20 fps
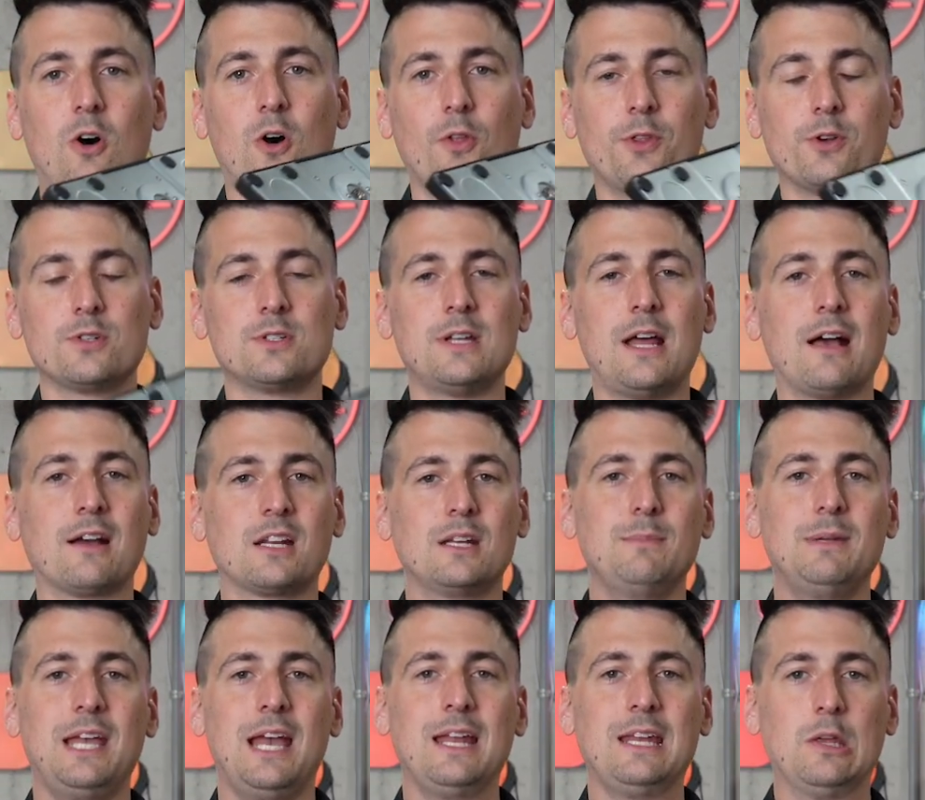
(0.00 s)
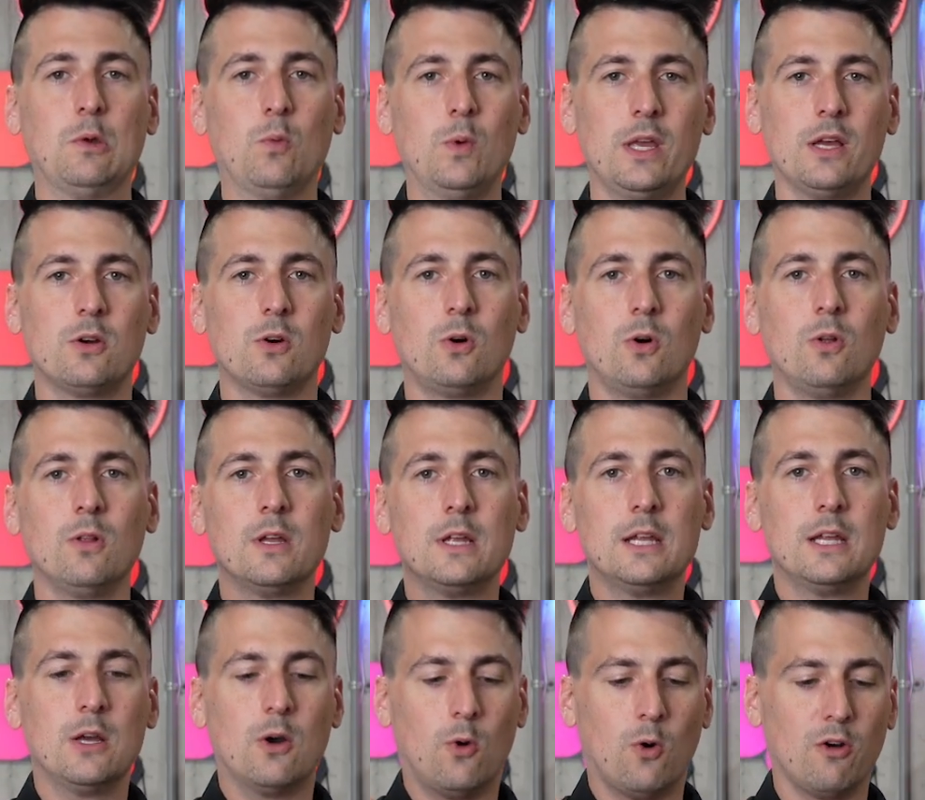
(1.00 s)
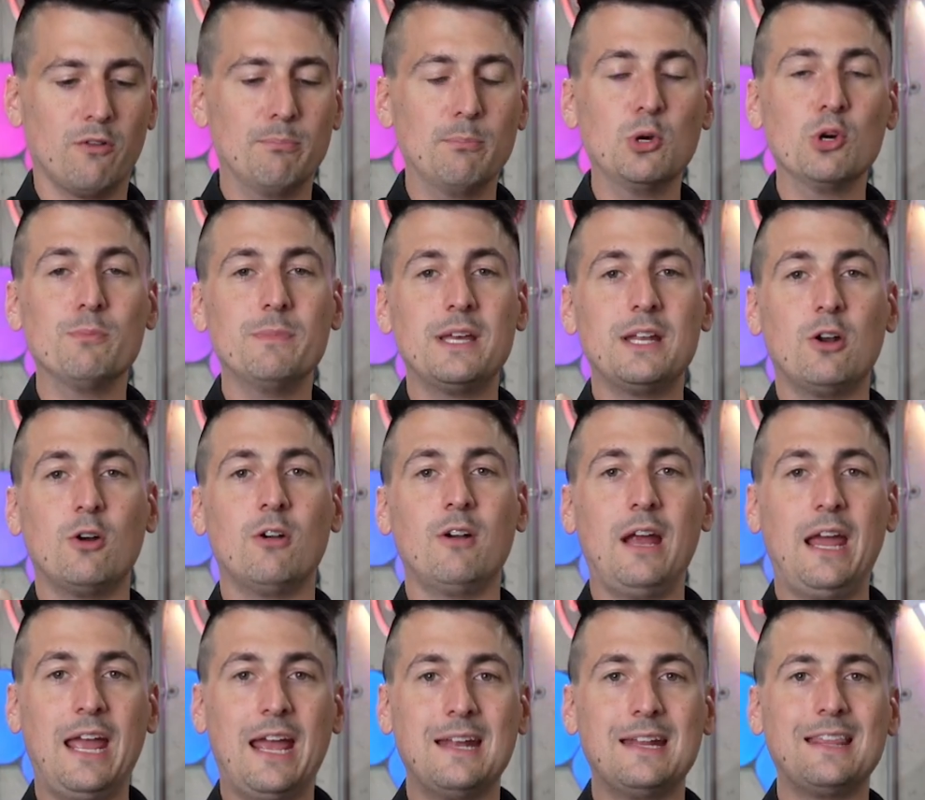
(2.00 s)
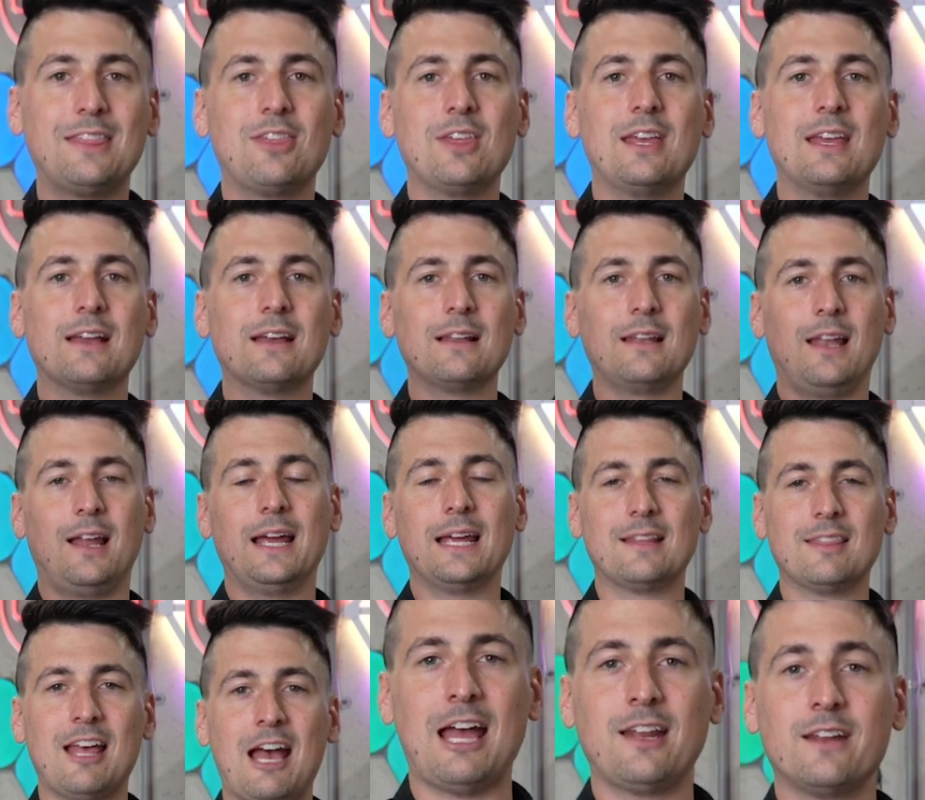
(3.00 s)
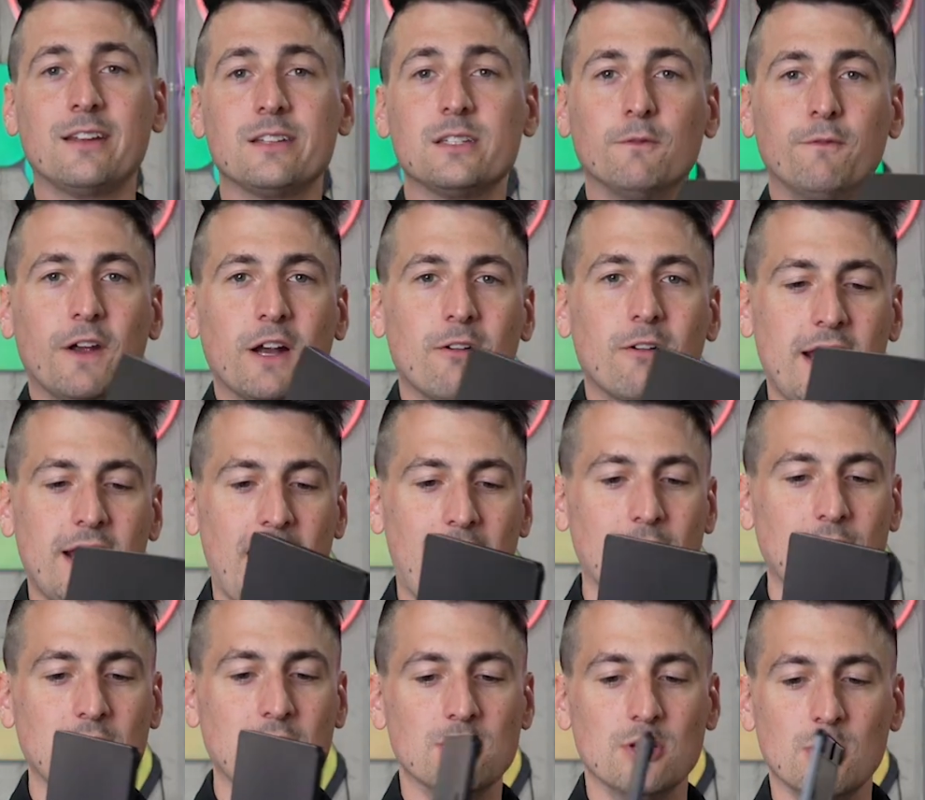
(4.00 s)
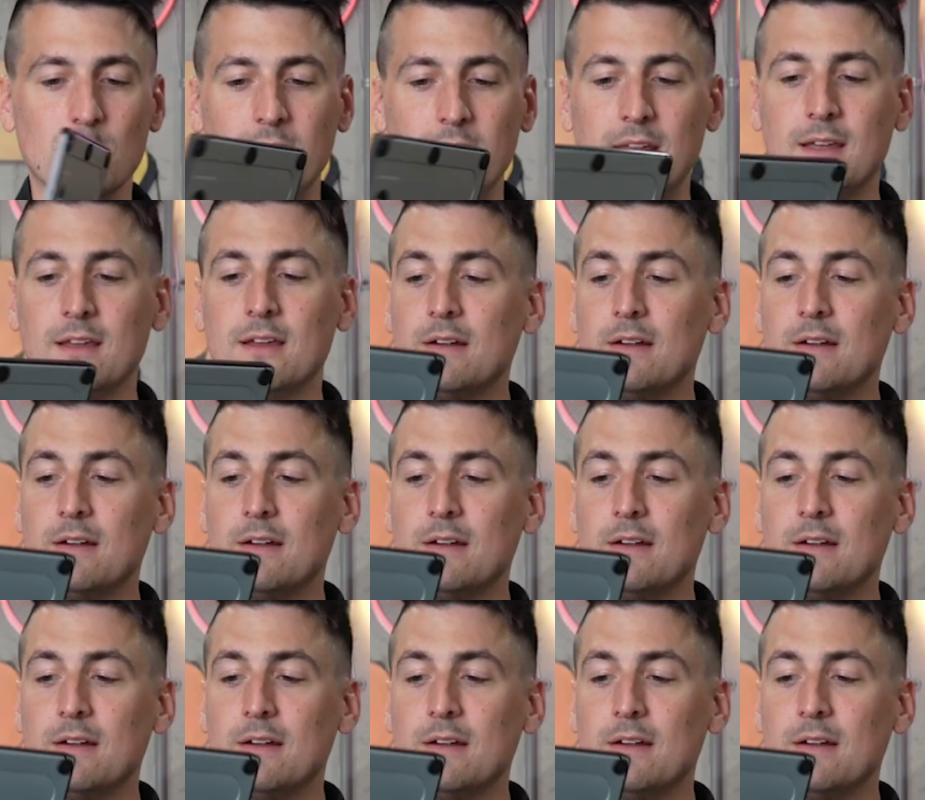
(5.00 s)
There's not going to be any wiggle or movement or anything like that, and it's very heavy duty.